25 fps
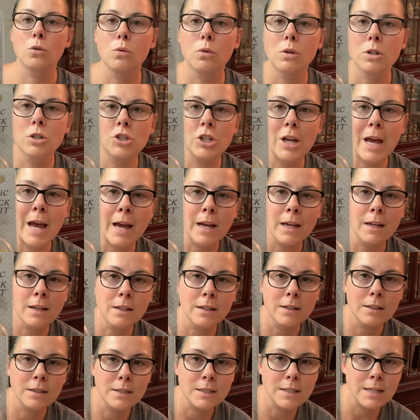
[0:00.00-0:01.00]
Corjack
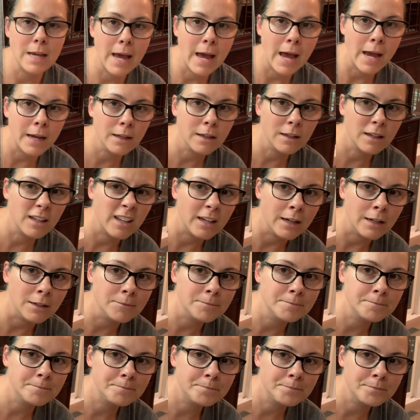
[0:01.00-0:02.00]
tack
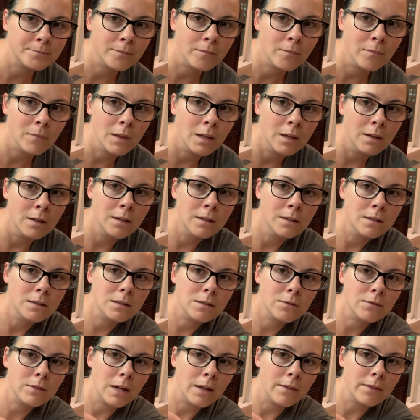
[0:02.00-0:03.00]
kit.
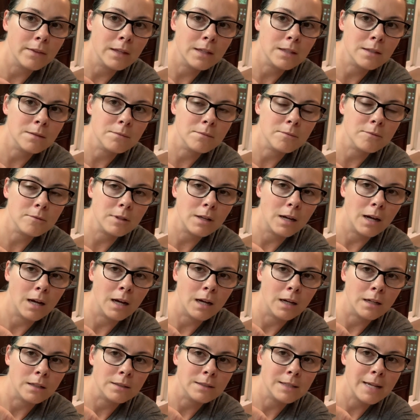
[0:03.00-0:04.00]
So you've got these
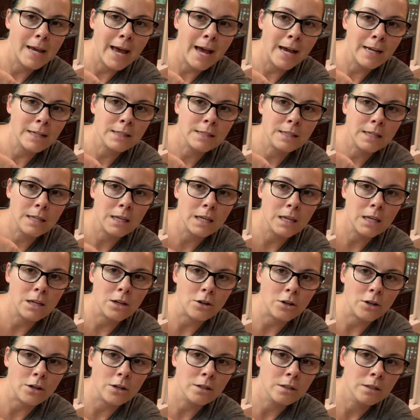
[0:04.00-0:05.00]
uh, tacks
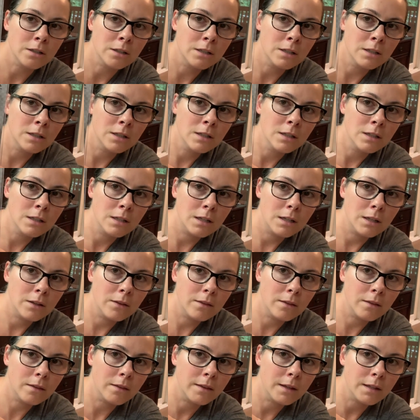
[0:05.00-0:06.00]
here.
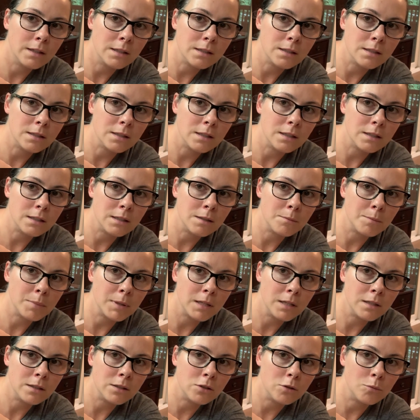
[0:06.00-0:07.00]
This is the
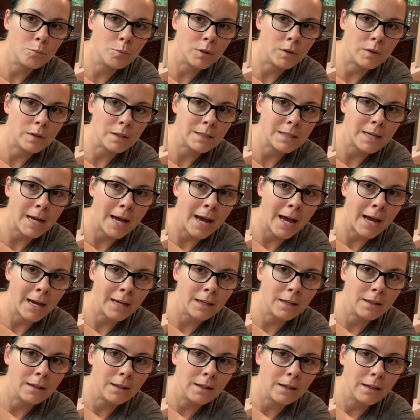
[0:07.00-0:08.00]
piece you put the
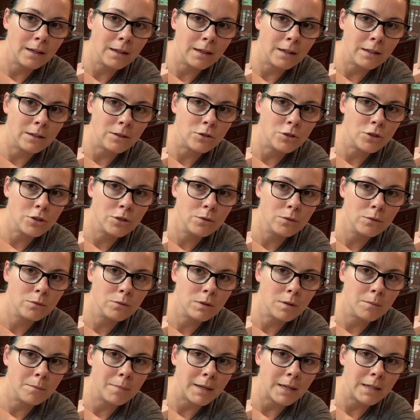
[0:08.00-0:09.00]
tack
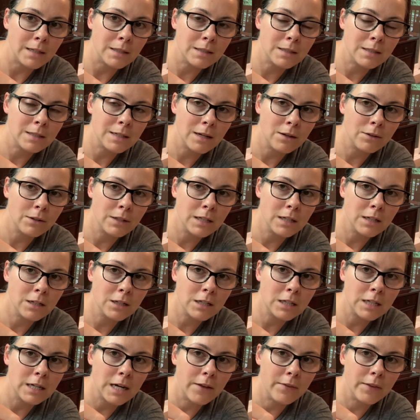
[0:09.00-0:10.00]
into the base down
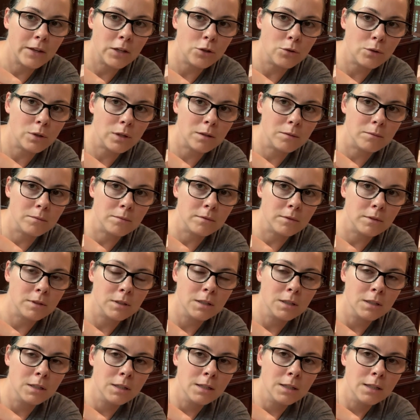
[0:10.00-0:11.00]
here, and then you can
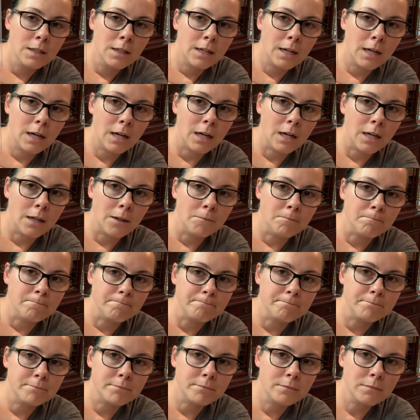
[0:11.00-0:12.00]

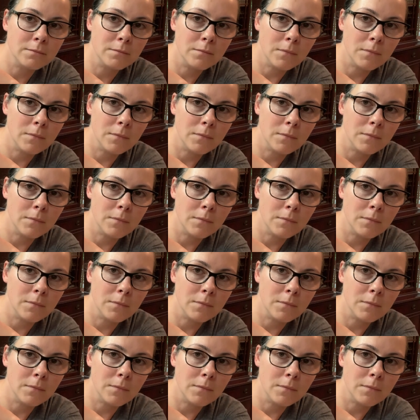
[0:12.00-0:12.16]
um,